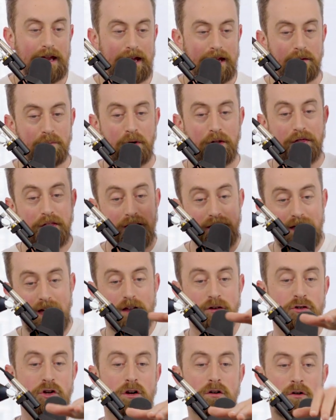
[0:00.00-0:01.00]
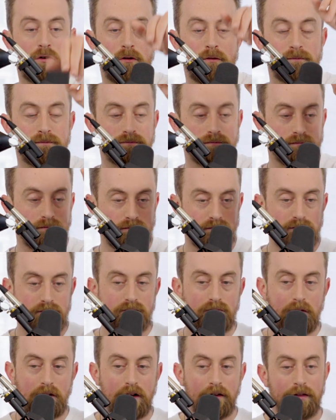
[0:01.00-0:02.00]
within that jungle
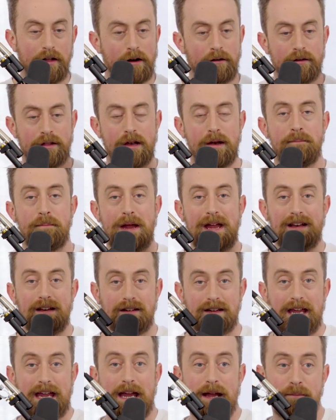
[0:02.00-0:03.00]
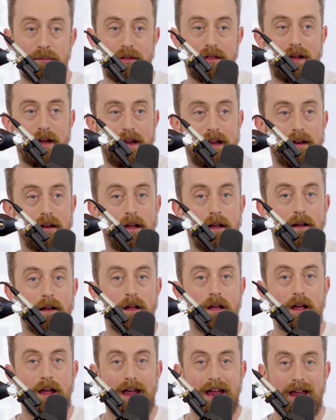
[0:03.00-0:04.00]
there's an abandoned campsite.
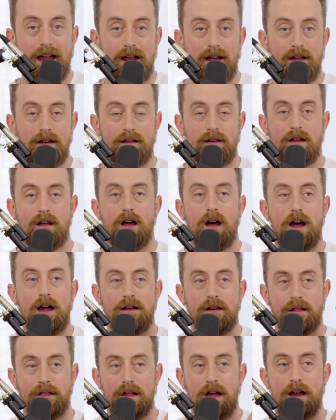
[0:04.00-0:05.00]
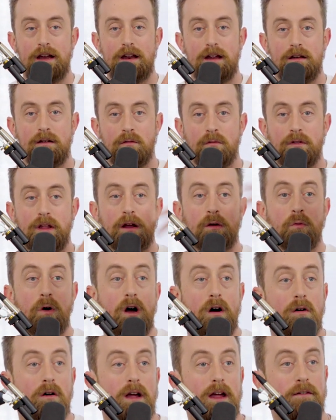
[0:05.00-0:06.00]
And I decided, like,
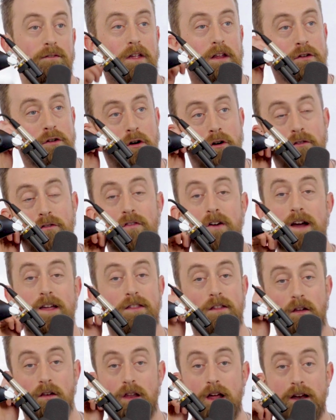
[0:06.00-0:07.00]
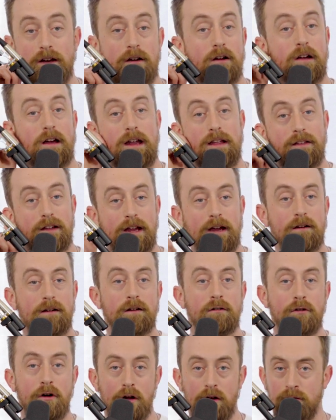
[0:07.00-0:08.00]
well, if they don't find the letter in the
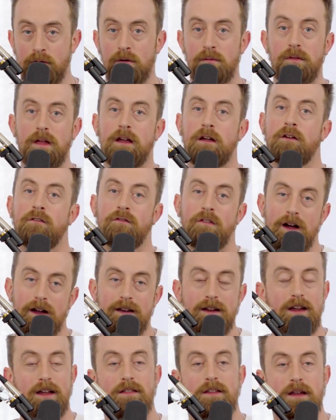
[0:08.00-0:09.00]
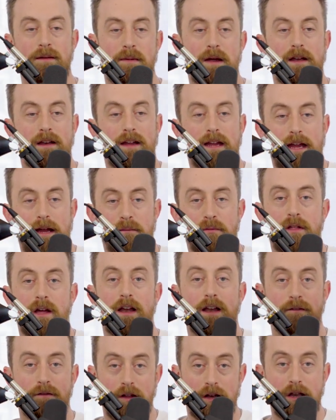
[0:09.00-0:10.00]
carrying crawler room, they could find it in the abandoned
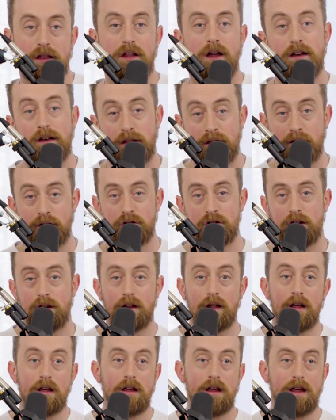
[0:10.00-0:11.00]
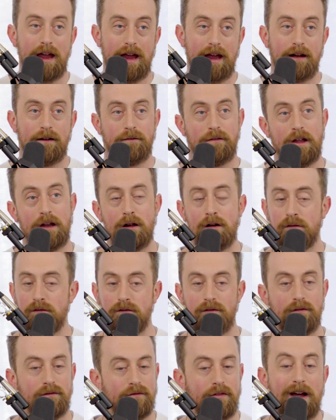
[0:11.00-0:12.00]
campsite if they decide to search it. And if they
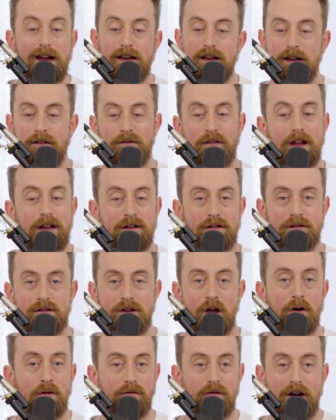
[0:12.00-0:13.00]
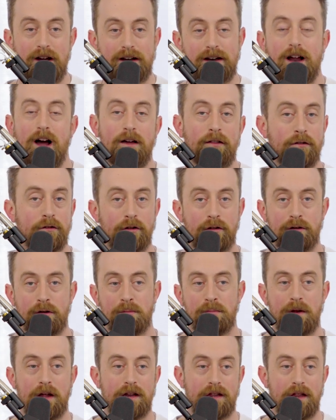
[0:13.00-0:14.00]
don't find it in either of those
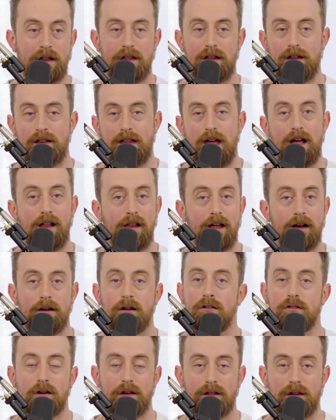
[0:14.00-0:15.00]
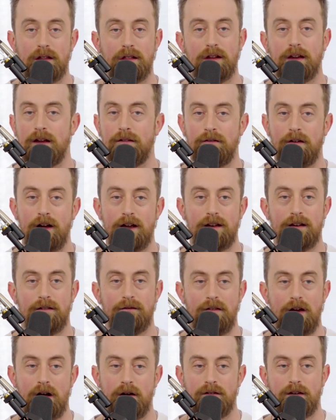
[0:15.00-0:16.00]
two places, then that letter just doesn't get found,
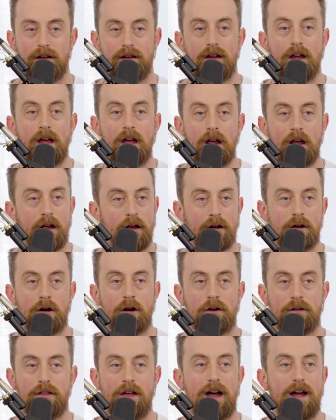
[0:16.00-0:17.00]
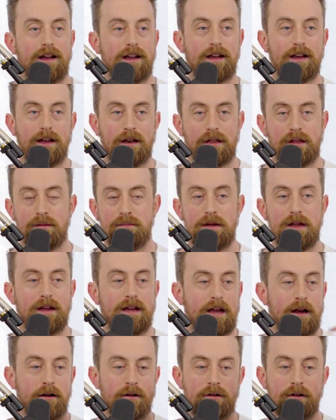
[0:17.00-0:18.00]
and Garthak gets to be a
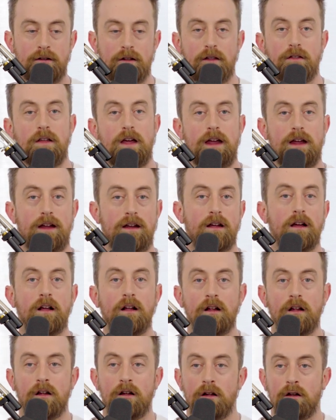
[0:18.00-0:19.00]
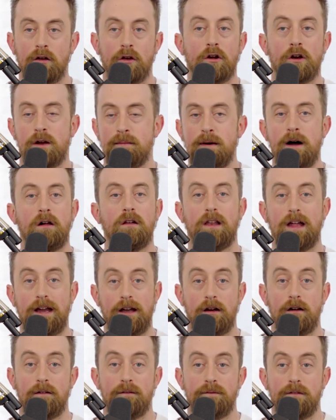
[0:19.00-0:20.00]
character that they learn about
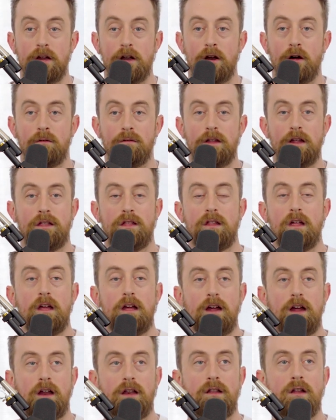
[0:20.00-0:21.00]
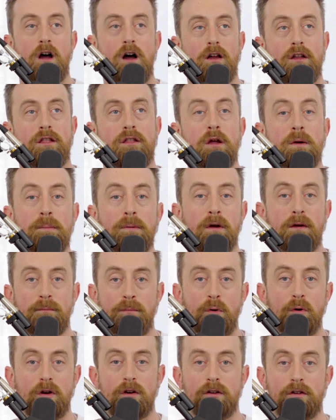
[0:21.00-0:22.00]
later. You know, this is not super
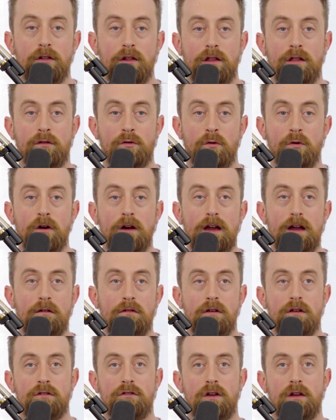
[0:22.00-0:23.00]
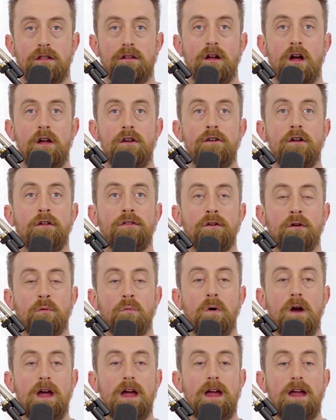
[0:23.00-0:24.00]
important to the story. It was just another
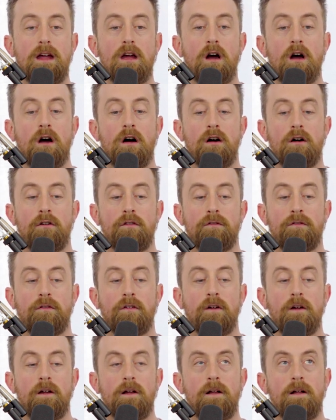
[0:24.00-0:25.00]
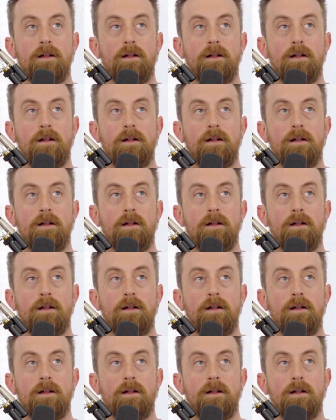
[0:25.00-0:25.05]
way of